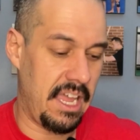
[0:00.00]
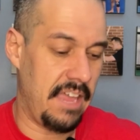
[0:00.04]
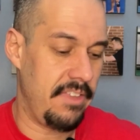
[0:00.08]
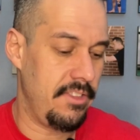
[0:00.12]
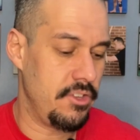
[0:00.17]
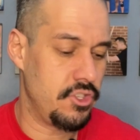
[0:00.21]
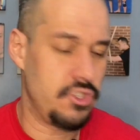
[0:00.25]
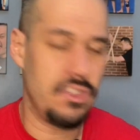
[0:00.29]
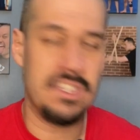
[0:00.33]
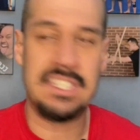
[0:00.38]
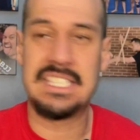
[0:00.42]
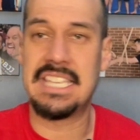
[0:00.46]
These
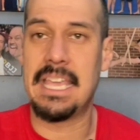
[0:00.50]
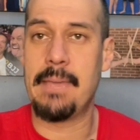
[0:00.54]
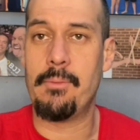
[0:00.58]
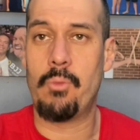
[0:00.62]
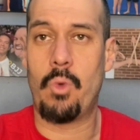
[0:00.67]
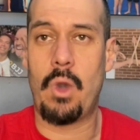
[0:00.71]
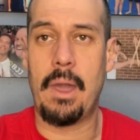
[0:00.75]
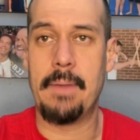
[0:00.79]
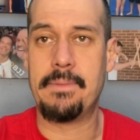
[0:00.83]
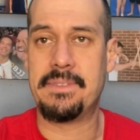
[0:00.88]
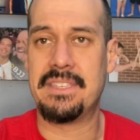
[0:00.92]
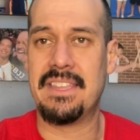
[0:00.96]
are the same
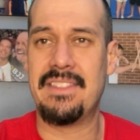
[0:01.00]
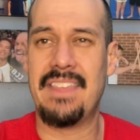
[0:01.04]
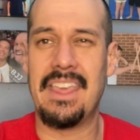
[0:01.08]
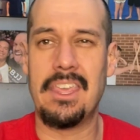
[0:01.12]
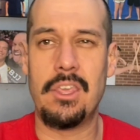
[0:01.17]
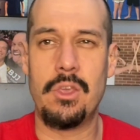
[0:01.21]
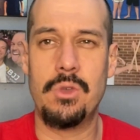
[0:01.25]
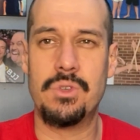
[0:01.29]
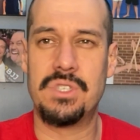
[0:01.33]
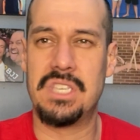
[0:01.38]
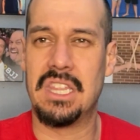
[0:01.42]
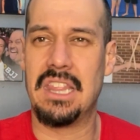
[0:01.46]
wipes that they
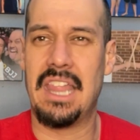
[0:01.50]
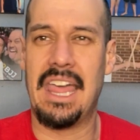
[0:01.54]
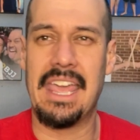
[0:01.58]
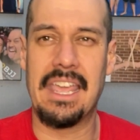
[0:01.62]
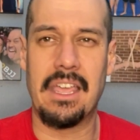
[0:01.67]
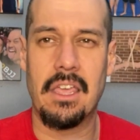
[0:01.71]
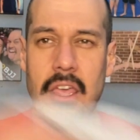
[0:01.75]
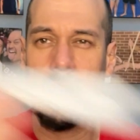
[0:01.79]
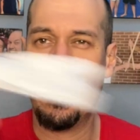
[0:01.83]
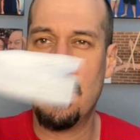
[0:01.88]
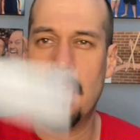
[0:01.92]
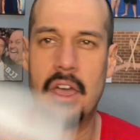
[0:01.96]
use in,
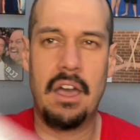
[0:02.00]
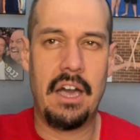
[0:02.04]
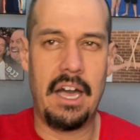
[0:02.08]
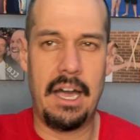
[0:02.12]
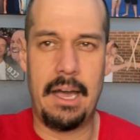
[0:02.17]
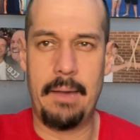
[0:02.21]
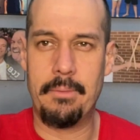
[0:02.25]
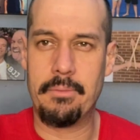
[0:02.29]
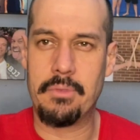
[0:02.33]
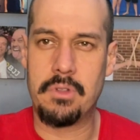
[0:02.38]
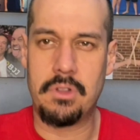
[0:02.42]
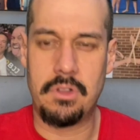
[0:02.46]

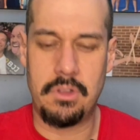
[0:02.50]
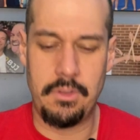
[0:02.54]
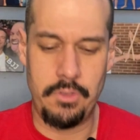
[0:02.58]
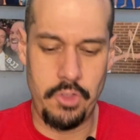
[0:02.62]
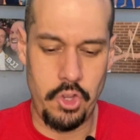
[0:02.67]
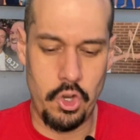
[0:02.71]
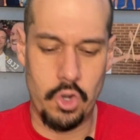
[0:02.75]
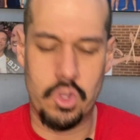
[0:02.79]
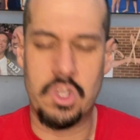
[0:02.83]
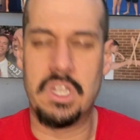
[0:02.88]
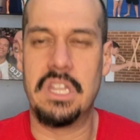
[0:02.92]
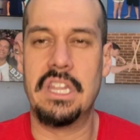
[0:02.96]

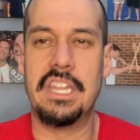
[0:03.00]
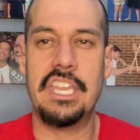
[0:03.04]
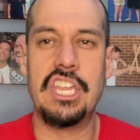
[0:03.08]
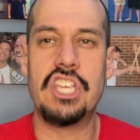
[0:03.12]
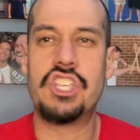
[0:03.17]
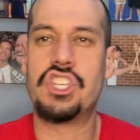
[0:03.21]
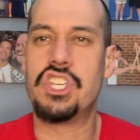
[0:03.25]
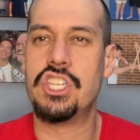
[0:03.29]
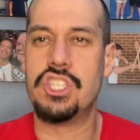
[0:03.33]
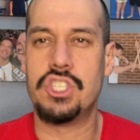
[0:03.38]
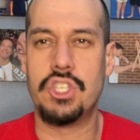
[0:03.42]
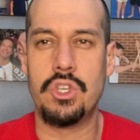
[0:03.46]

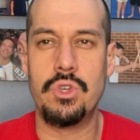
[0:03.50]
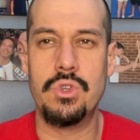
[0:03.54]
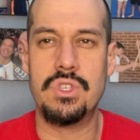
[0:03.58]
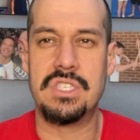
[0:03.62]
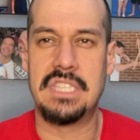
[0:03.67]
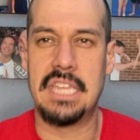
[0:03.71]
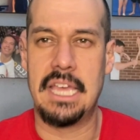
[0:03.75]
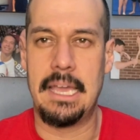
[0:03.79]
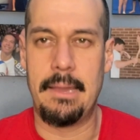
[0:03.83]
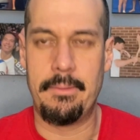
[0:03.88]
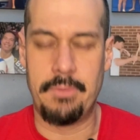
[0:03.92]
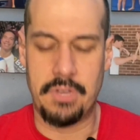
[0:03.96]
clinicians use
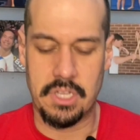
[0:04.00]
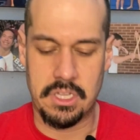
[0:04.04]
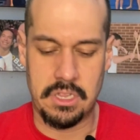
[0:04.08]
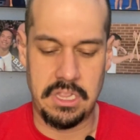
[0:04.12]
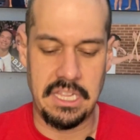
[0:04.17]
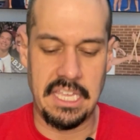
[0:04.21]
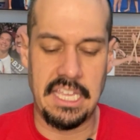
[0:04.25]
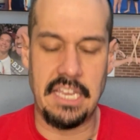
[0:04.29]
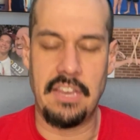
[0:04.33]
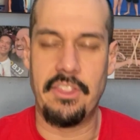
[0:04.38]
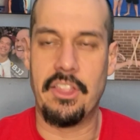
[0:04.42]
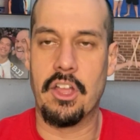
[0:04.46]
them to
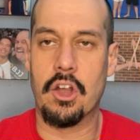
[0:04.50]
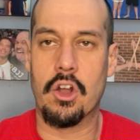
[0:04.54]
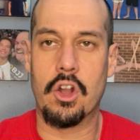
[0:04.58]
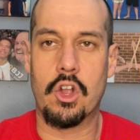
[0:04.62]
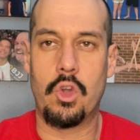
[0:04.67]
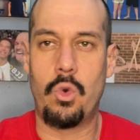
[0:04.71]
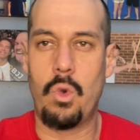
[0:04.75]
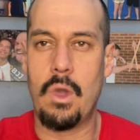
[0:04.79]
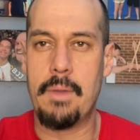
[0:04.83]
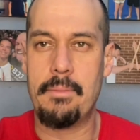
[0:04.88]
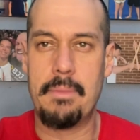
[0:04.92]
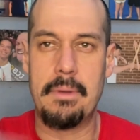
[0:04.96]
clean their
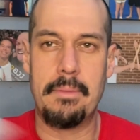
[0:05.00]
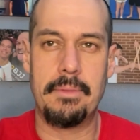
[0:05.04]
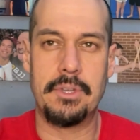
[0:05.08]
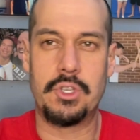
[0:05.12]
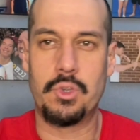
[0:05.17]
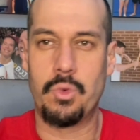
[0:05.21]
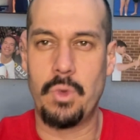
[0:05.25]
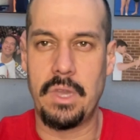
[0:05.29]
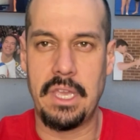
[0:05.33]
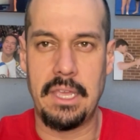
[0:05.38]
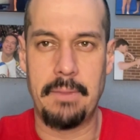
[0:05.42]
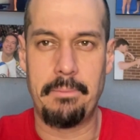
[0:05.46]
equipment
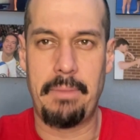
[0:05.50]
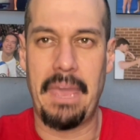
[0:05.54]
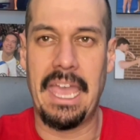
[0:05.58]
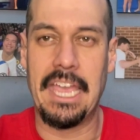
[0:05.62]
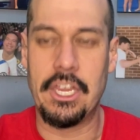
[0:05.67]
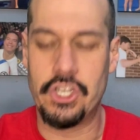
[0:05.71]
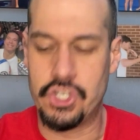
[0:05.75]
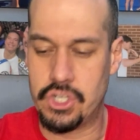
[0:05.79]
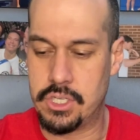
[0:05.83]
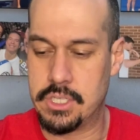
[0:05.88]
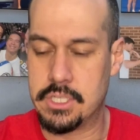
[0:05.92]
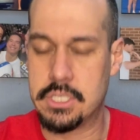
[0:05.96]
between
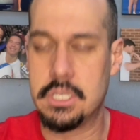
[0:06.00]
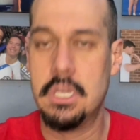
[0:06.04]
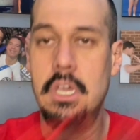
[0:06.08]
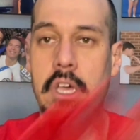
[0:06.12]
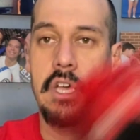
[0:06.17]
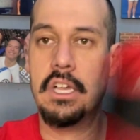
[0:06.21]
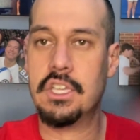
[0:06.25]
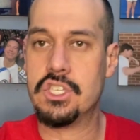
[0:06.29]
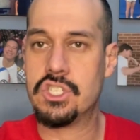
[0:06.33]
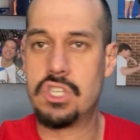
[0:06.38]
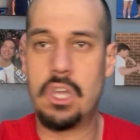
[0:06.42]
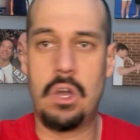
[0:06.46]
patients.
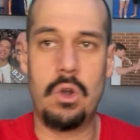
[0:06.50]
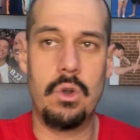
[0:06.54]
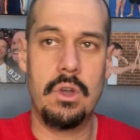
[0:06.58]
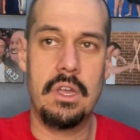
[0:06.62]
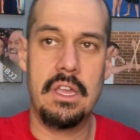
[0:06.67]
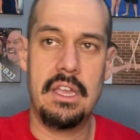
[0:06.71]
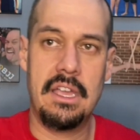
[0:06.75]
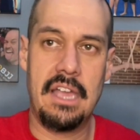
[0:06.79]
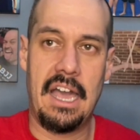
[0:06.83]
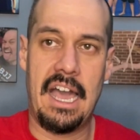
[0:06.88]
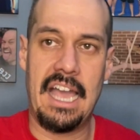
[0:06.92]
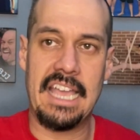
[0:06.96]
So
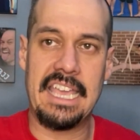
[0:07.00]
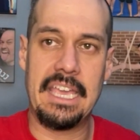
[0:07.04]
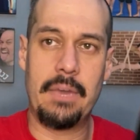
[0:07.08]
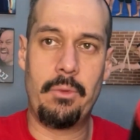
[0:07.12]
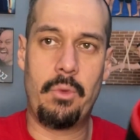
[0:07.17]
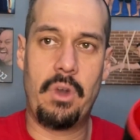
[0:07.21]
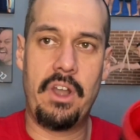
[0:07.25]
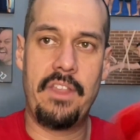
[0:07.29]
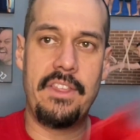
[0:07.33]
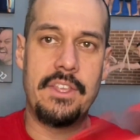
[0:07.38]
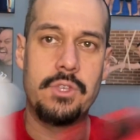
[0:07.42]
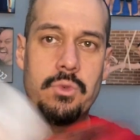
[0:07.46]
I get one
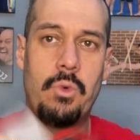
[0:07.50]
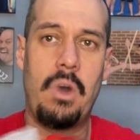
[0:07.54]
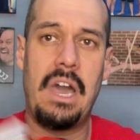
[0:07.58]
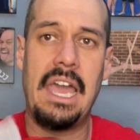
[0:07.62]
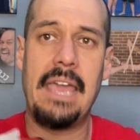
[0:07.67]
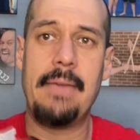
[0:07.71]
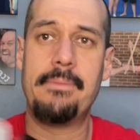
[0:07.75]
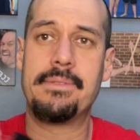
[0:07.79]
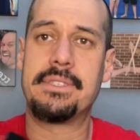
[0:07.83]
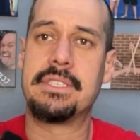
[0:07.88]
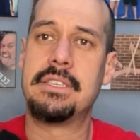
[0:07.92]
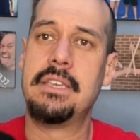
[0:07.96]
of these
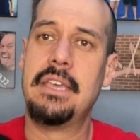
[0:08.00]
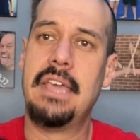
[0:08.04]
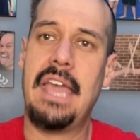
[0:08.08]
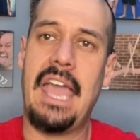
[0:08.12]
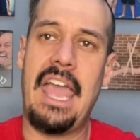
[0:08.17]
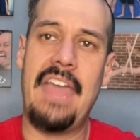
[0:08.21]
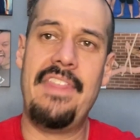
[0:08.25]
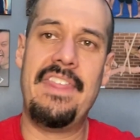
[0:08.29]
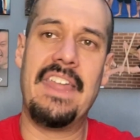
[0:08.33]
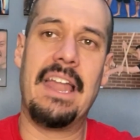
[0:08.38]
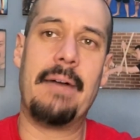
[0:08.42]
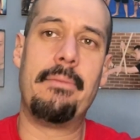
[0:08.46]
wipes,
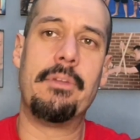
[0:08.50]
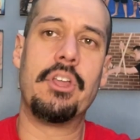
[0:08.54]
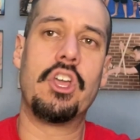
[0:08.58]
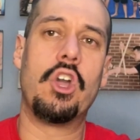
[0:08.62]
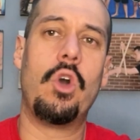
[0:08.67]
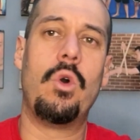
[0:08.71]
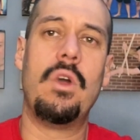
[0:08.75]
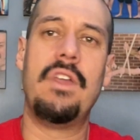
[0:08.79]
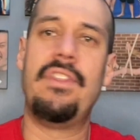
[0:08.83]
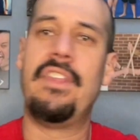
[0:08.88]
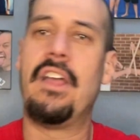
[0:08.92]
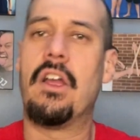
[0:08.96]
and then I'm going to go
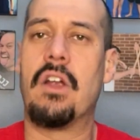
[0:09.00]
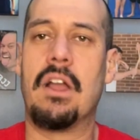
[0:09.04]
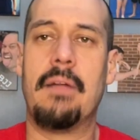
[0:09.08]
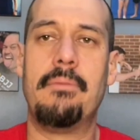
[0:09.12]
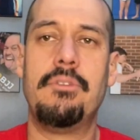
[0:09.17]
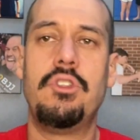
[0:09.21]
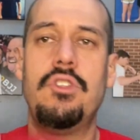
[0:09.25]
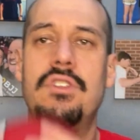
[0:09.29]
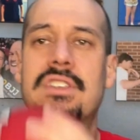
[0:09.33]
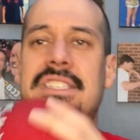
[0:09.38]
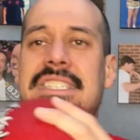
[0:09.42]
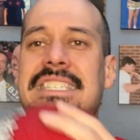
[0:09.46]
in there, and I'm going to
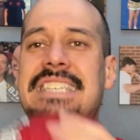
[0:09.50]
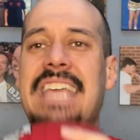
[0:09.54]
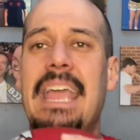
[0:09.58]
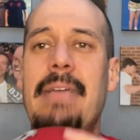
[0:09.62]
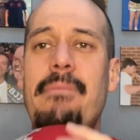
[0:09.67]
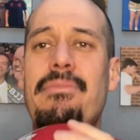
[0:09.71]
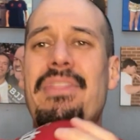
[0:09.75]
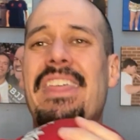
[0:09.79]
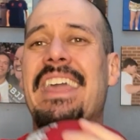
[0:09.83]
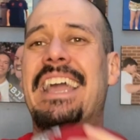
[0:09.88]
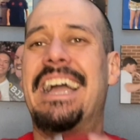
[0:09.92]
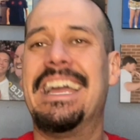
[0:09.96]
do the same
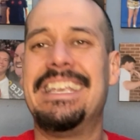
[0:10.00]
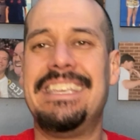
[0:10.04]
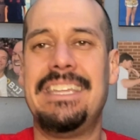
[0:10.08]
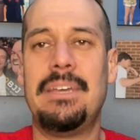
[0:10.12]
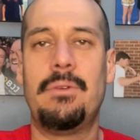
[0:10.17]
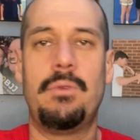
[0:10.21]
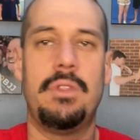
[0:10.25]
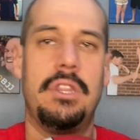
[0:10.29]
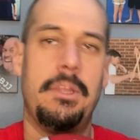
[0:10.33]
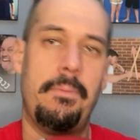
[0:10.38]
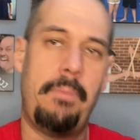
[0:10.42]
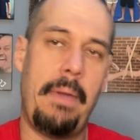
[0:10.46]
thing I did
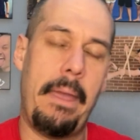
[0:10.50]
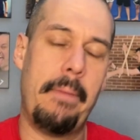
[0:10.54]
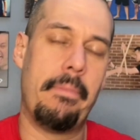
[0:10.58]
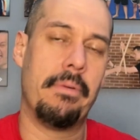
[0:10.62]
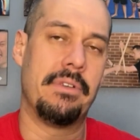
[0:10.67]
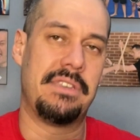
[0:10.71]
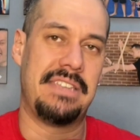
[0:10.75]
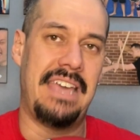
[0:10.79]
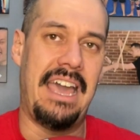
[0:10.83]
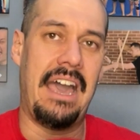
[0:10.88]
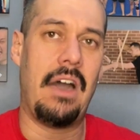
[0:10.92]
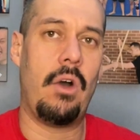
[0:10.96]
with the paper
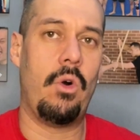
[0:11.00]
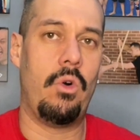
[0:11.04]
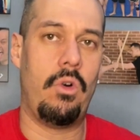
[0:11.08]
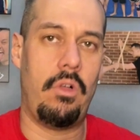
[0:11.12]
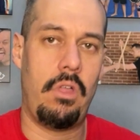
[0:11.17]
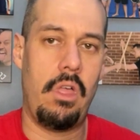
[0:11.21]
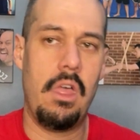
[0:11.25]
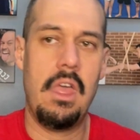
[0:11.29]
towel.